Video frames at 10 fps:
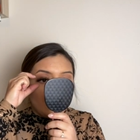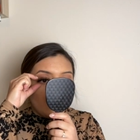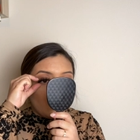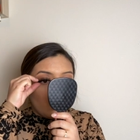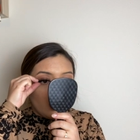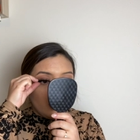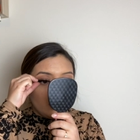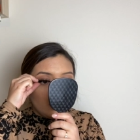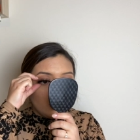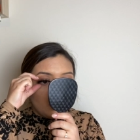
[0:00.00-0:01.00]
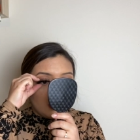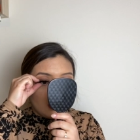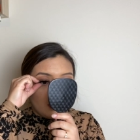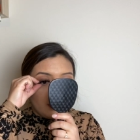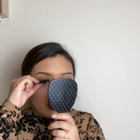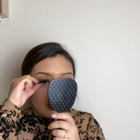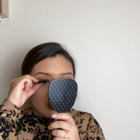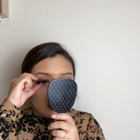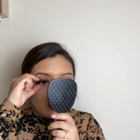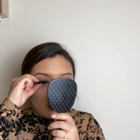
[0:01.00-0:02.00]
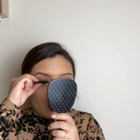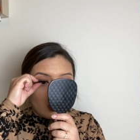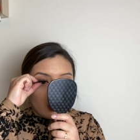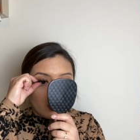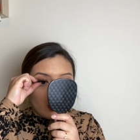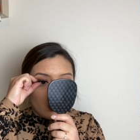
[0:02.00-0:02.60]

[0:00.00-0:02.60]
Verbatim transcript: more, just because I feel like it's more